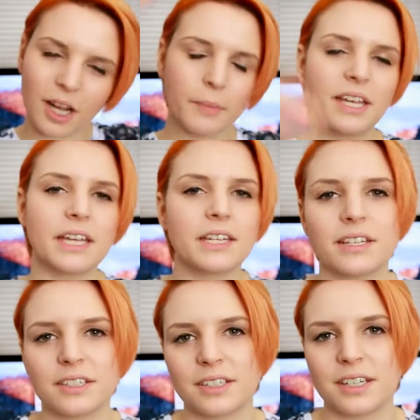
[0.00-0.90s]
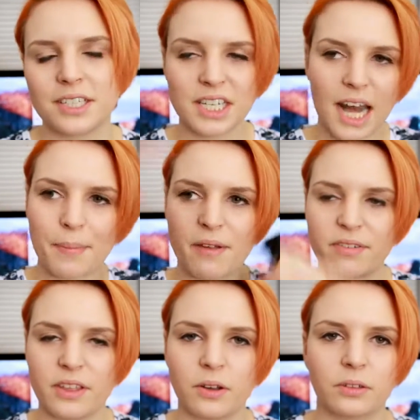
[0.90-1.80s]
I'm a hedonist. I slap
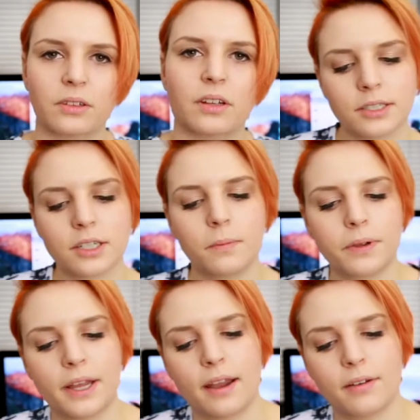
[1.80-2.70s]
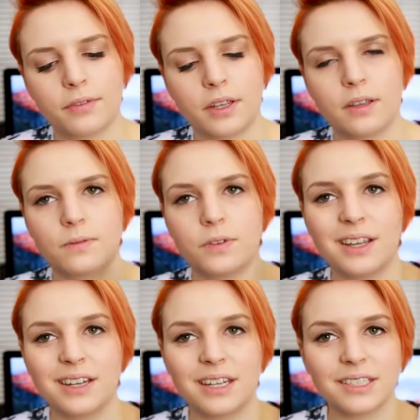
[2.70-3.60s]
everything on. Next up we have the
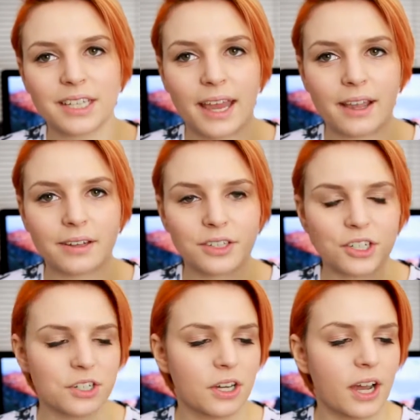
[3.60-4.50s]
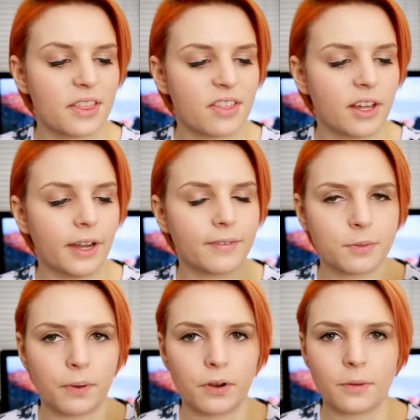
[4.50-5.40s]
Veganese hair conditioner. I think I've
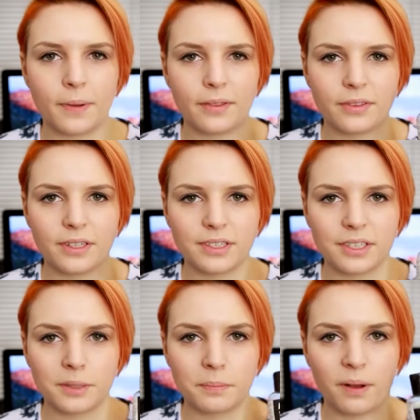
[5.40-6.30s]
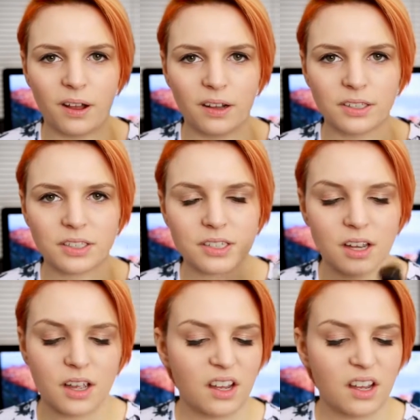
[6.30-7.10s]
spoken about this in the past.